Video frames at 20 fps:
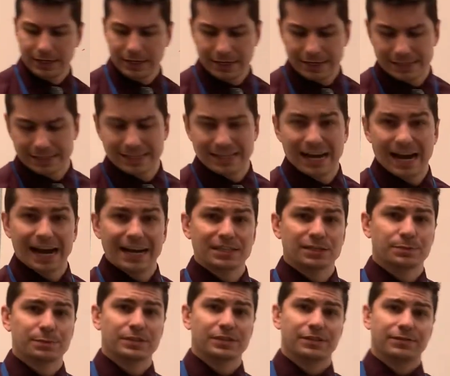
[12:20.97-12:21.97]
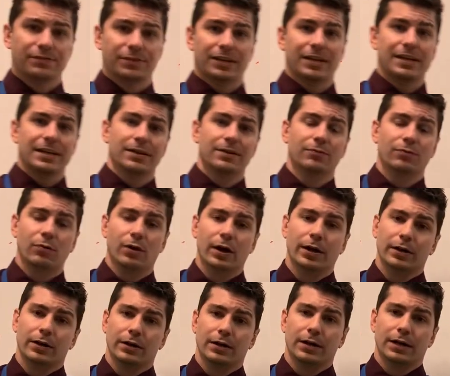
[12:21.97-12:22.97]
is the high specific heat of
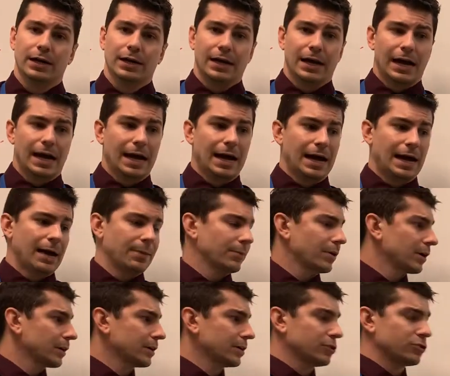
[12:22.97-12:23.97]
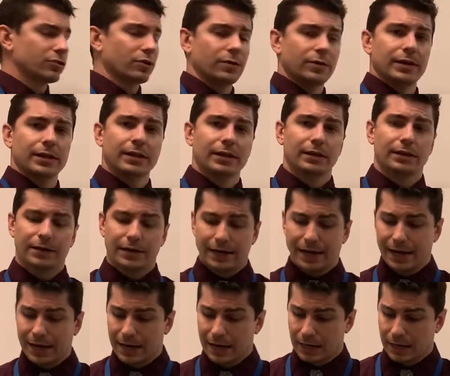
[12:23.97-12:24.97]
water. I'm not going to draw anything on
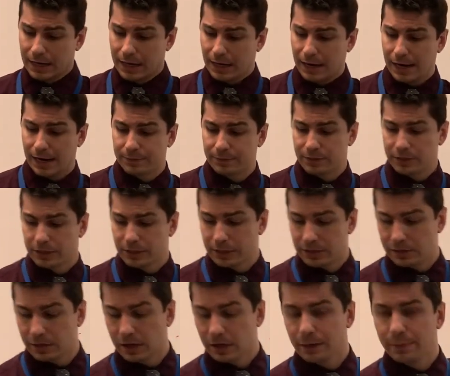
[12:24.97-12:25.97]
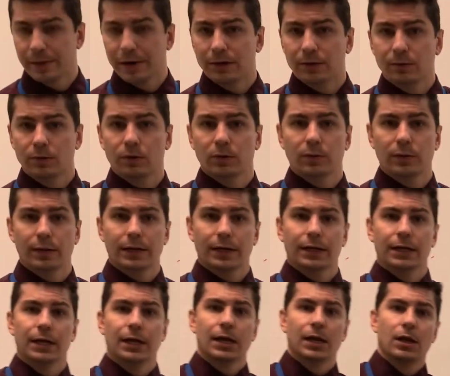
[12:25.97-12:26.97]
that. I'm just going to talk about it real quick.
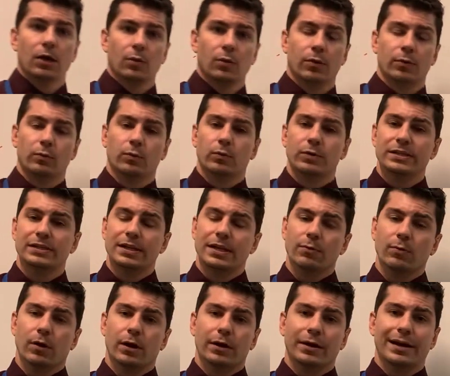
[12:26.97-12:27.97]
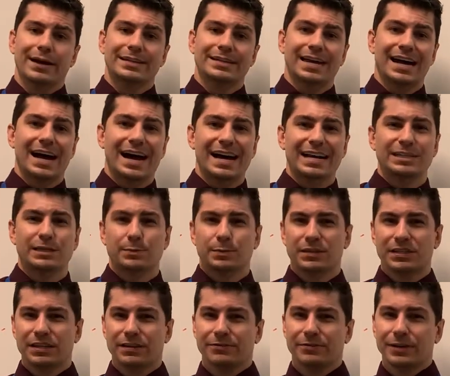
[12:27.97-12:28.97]
When we say water has a high
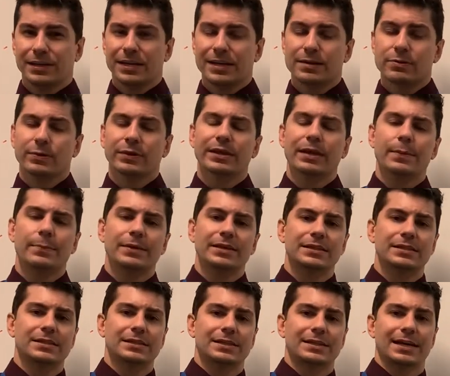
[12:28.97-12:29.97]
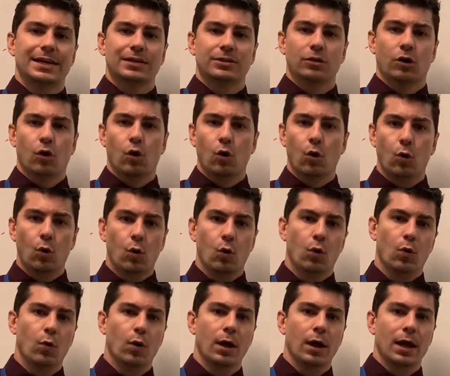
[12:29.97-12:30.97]
specific heat, what that means is it takes a
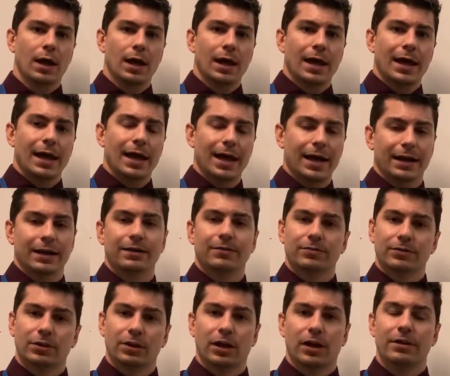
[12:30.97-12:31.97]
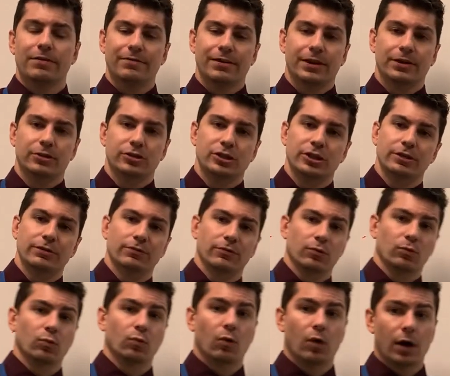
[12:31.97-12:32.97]
whole heck of a lot of energy for
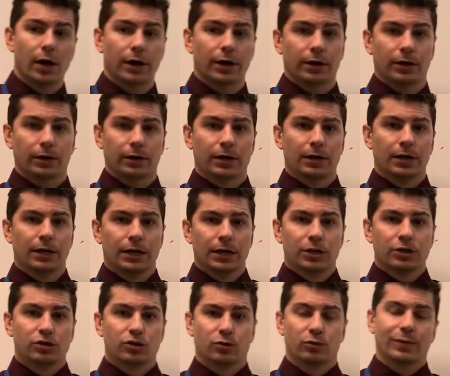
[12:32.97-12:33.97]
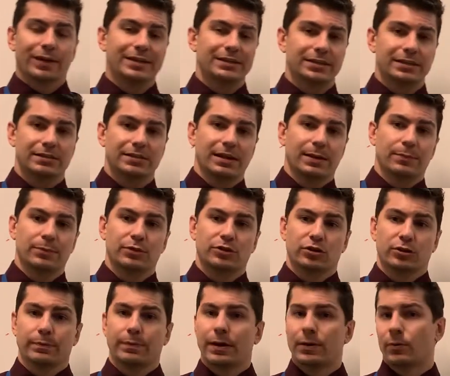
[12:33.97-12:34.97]
water to raise its
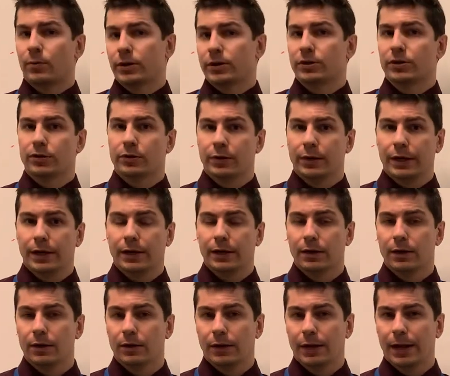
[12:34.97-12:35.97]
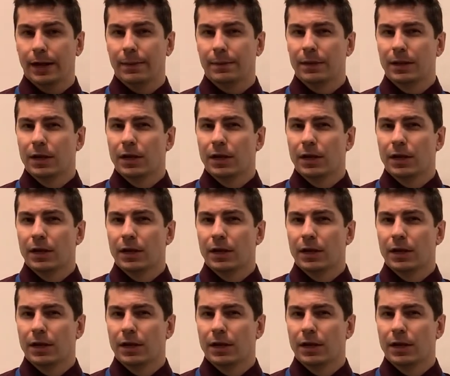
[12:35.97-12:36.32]
temperature by 1 degree, okay?